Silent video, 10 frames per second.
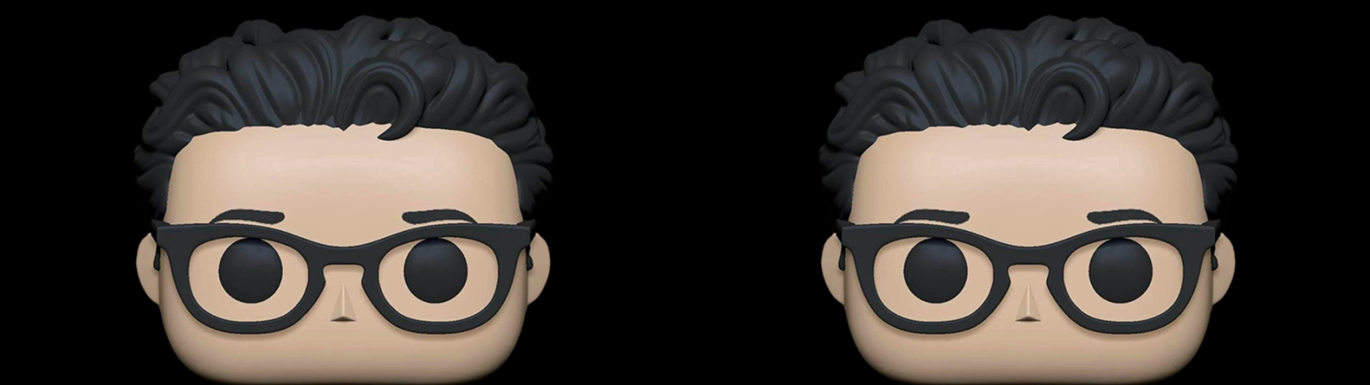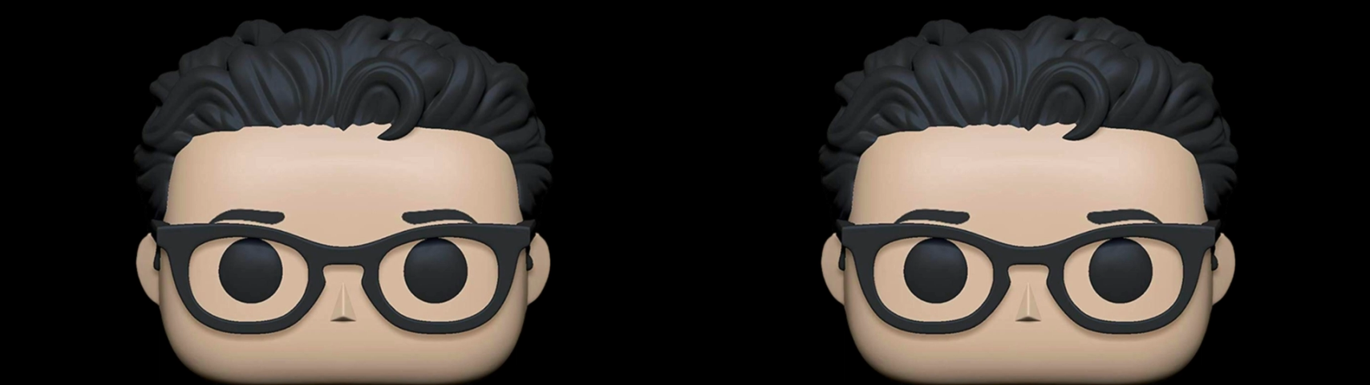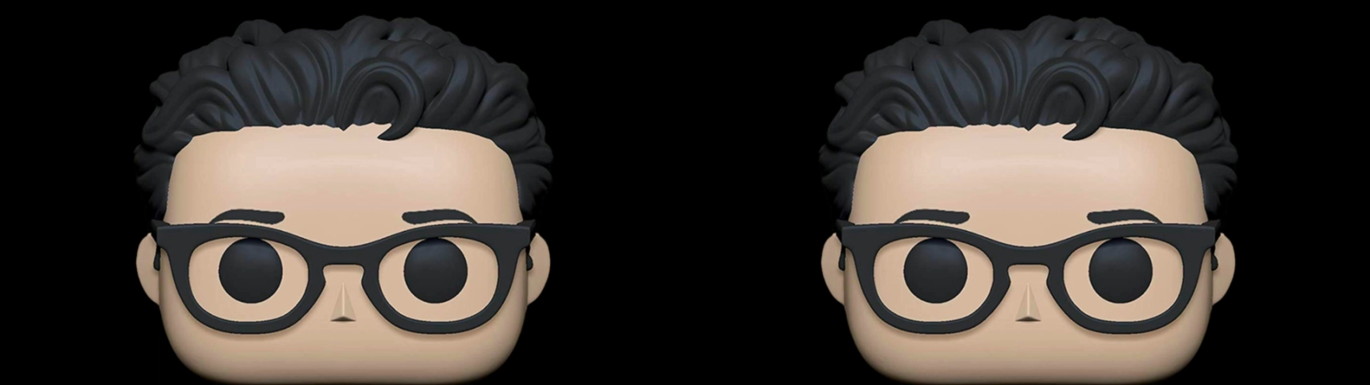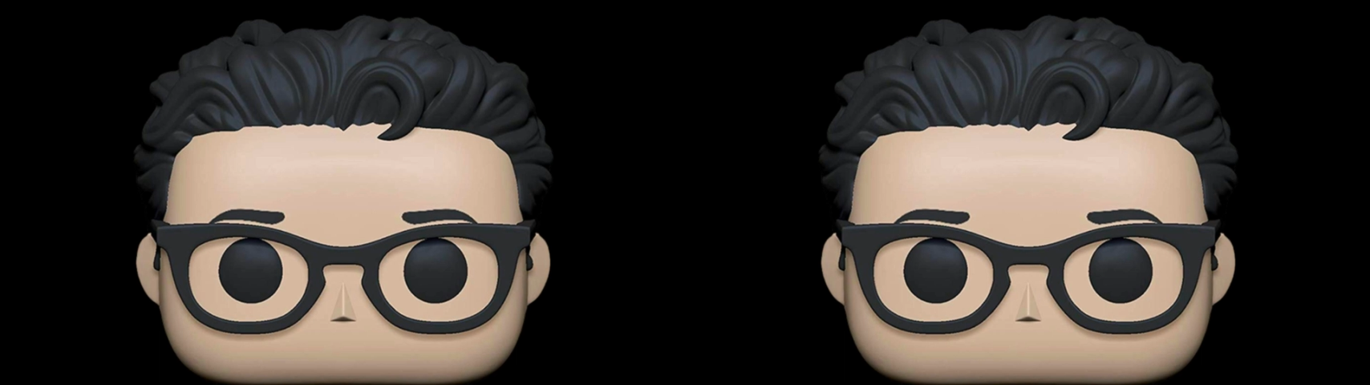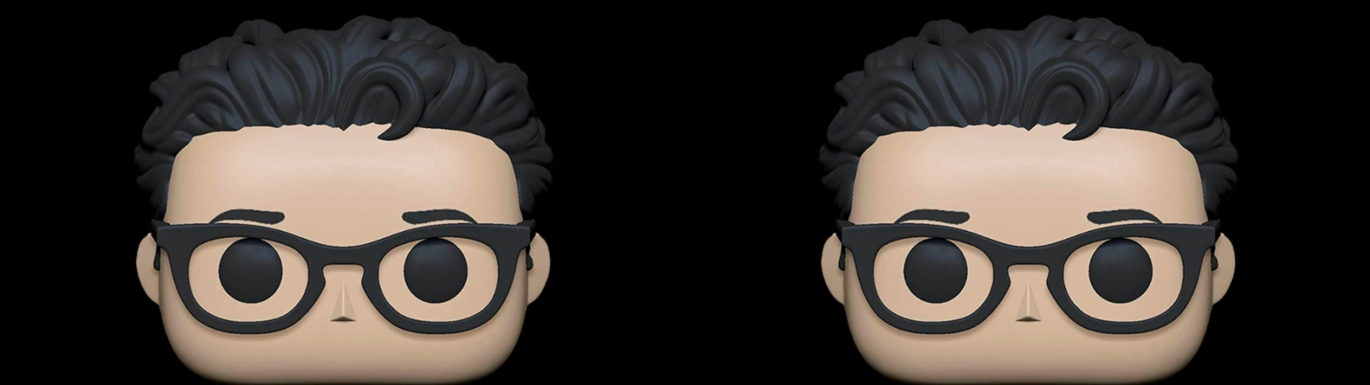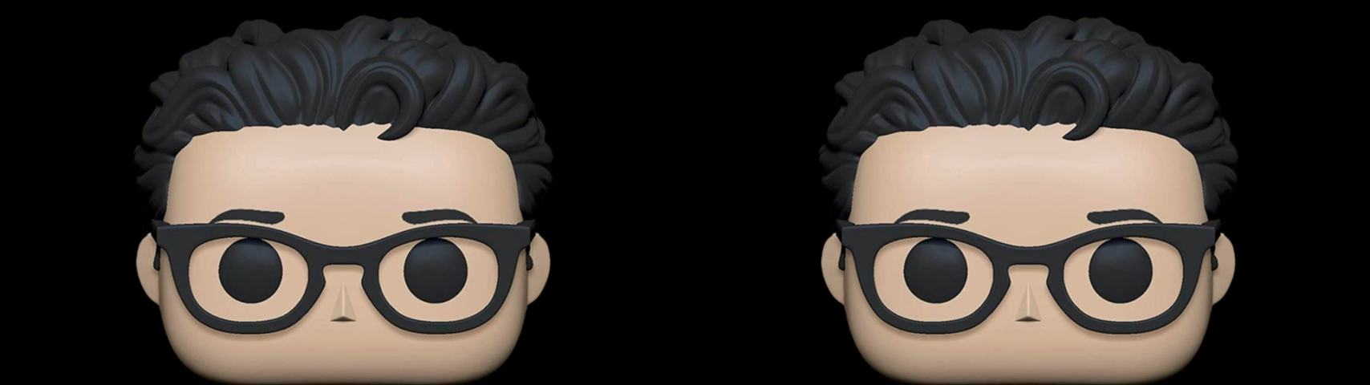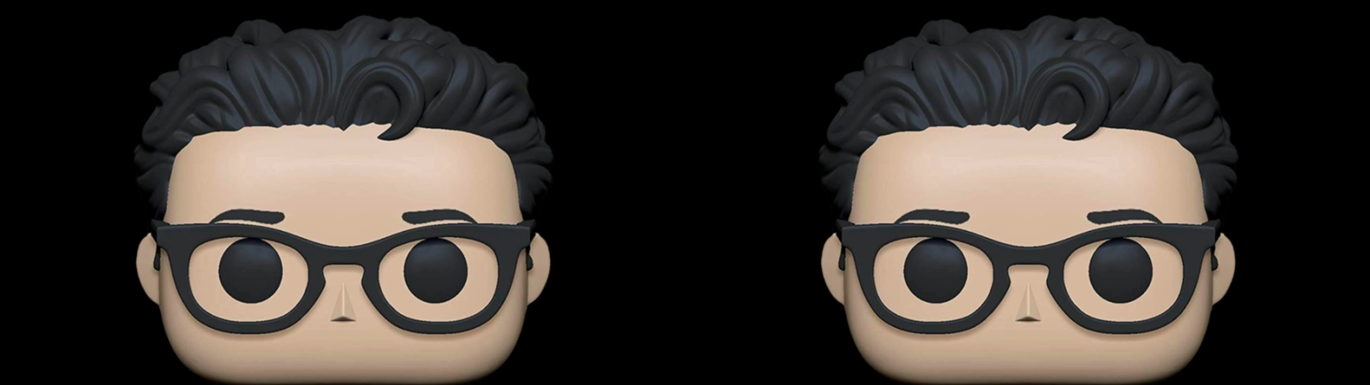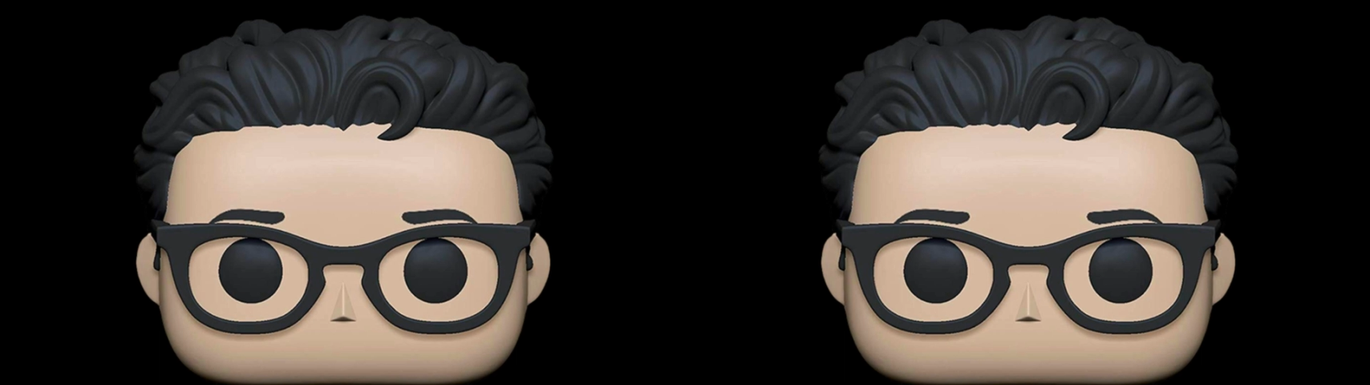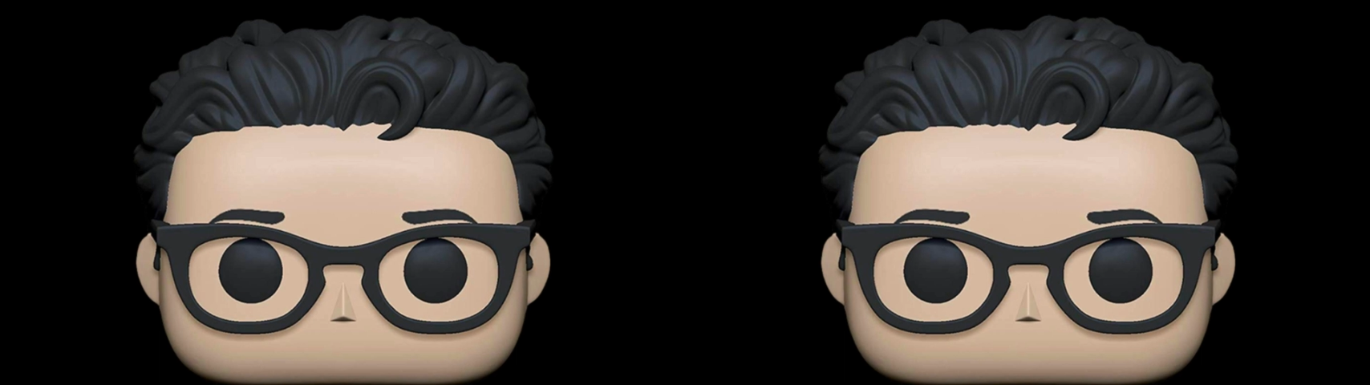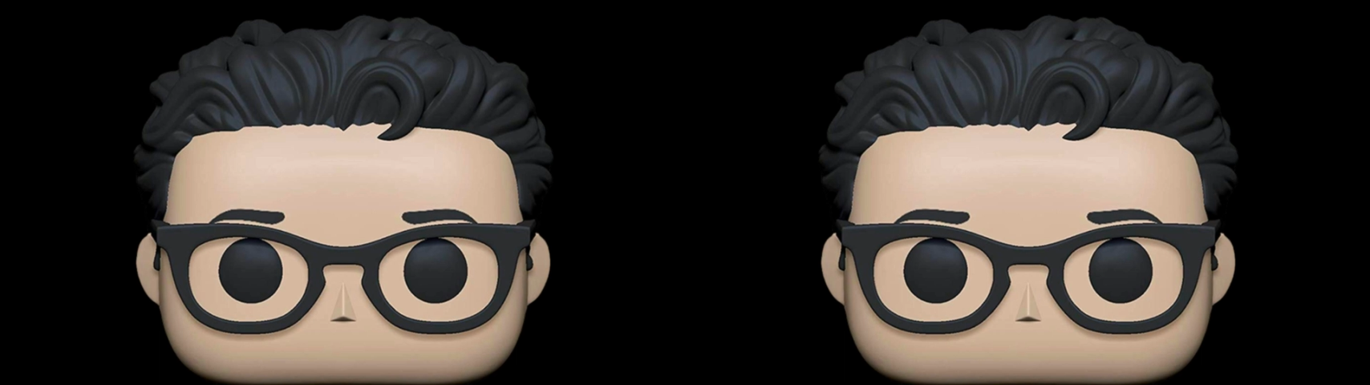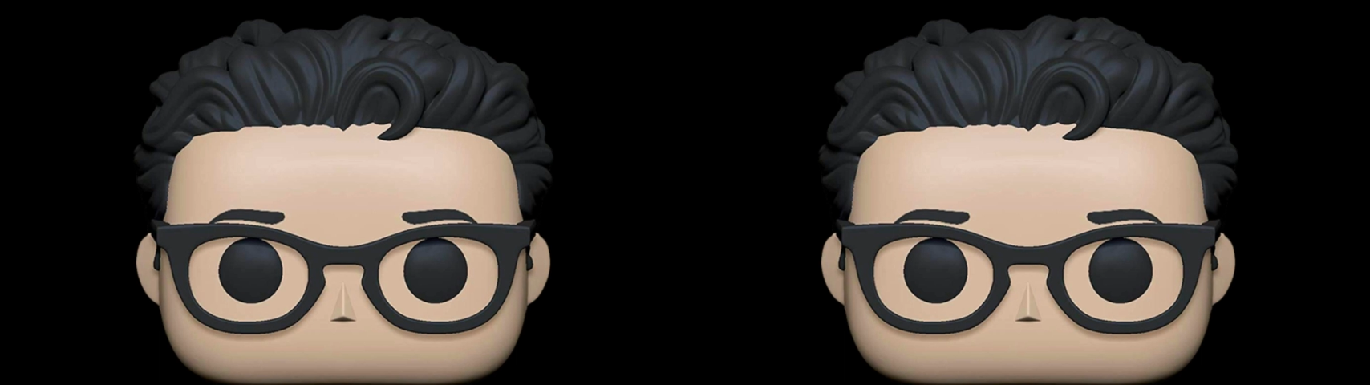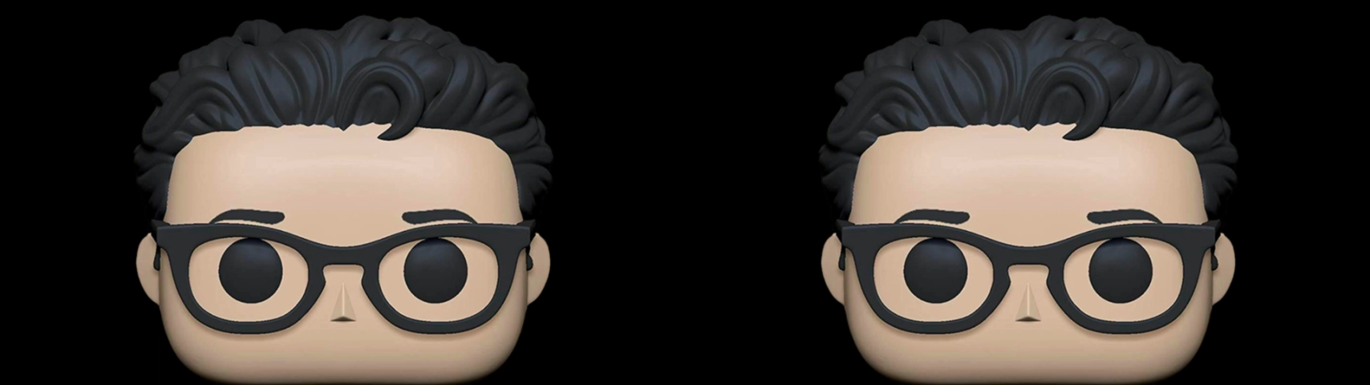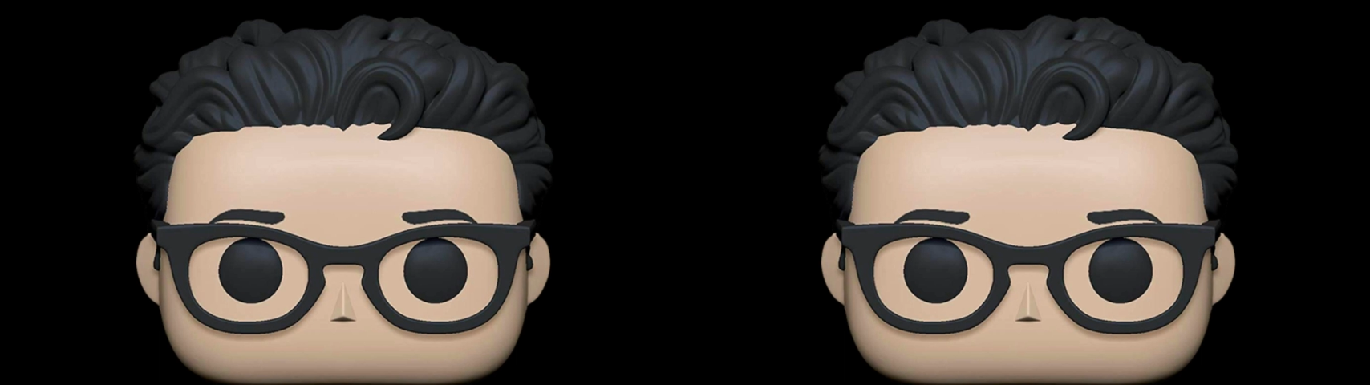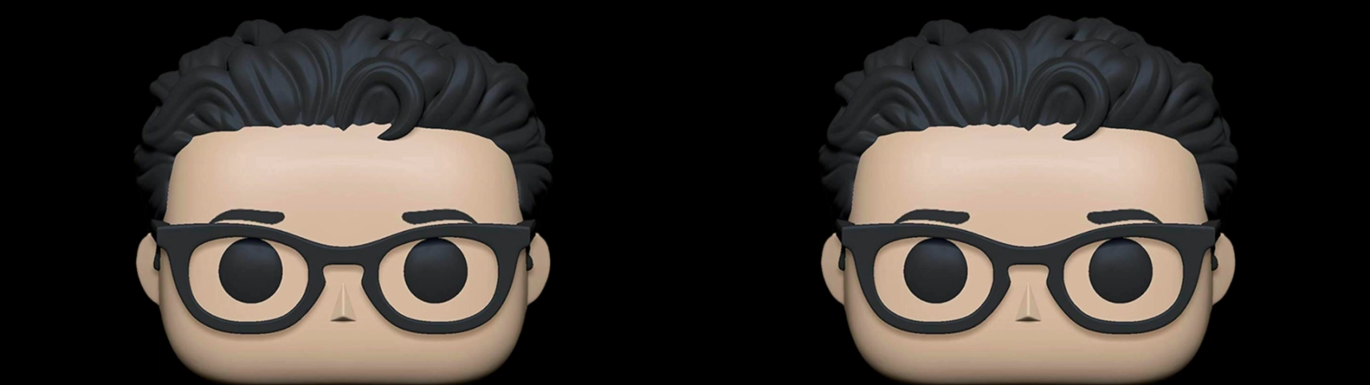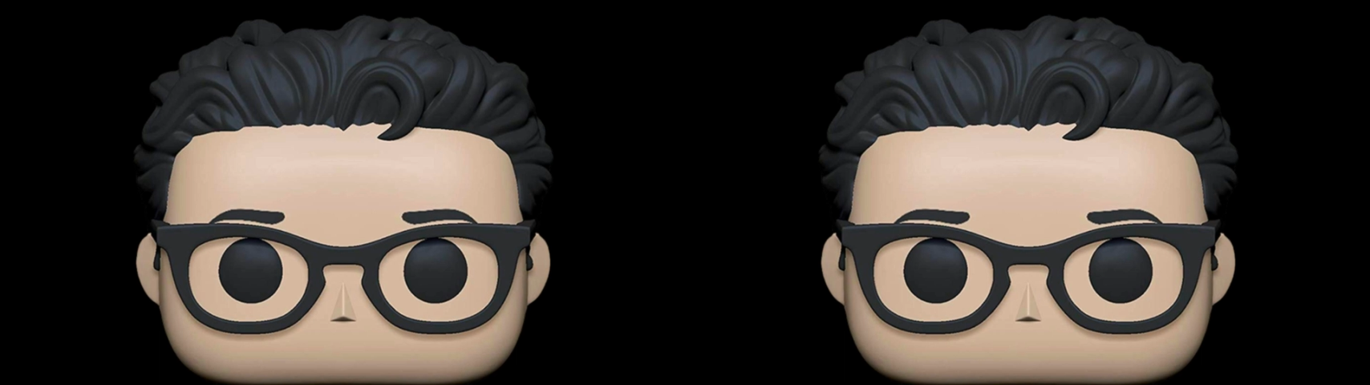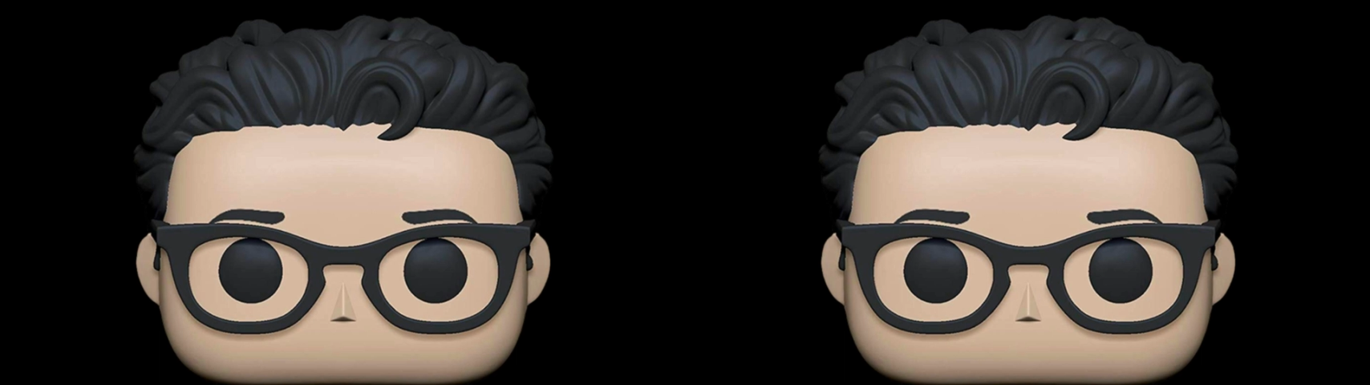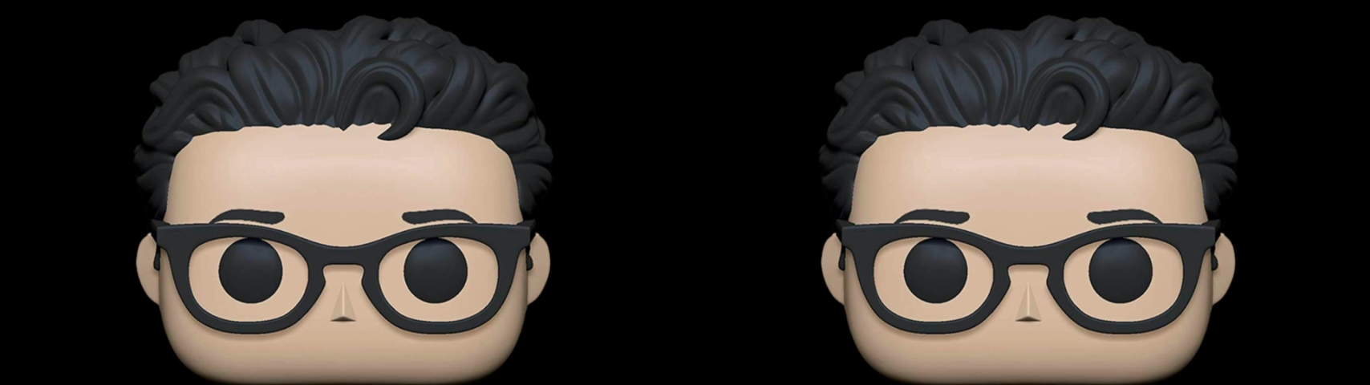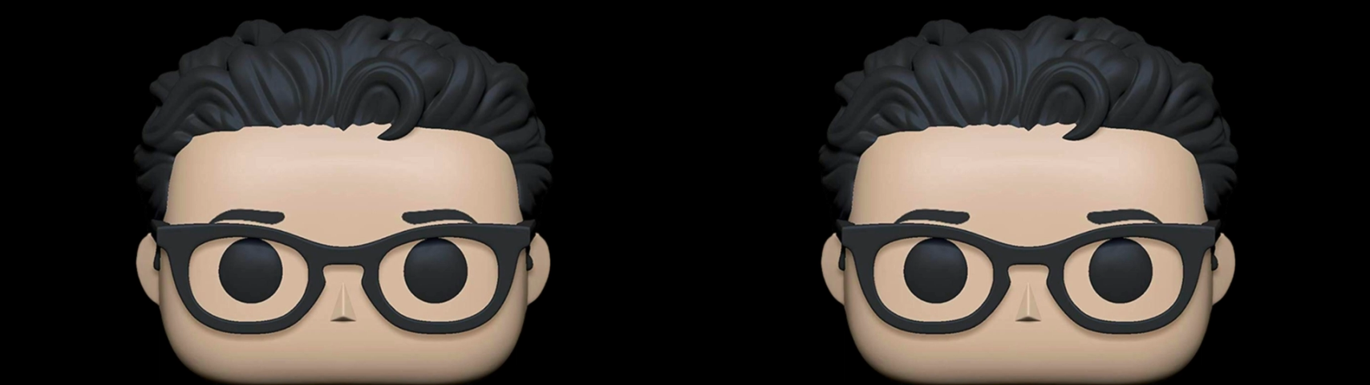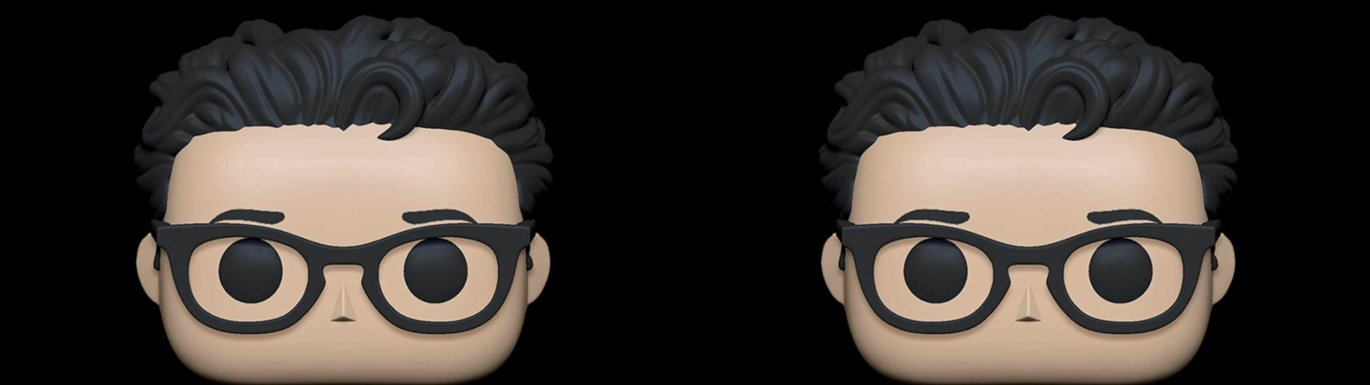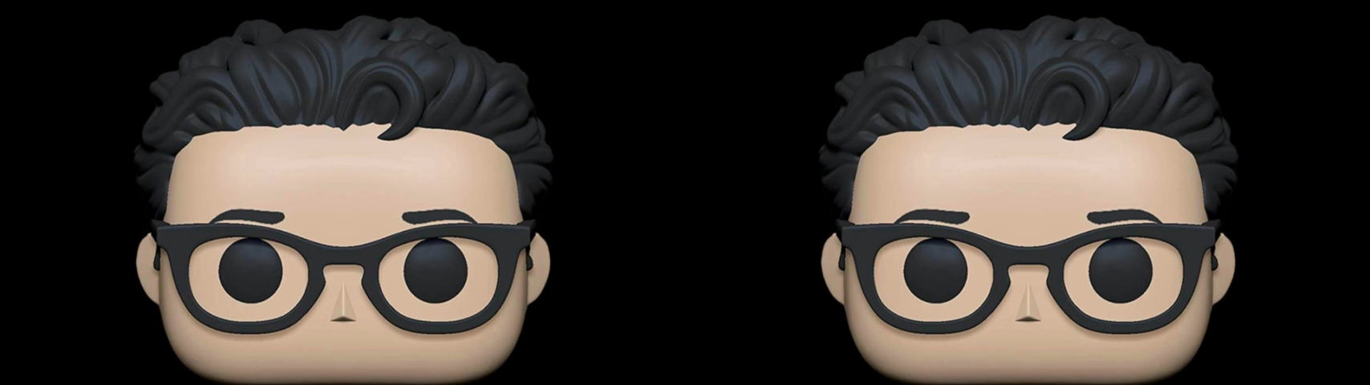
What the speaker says: Nobody's mouth can be seen.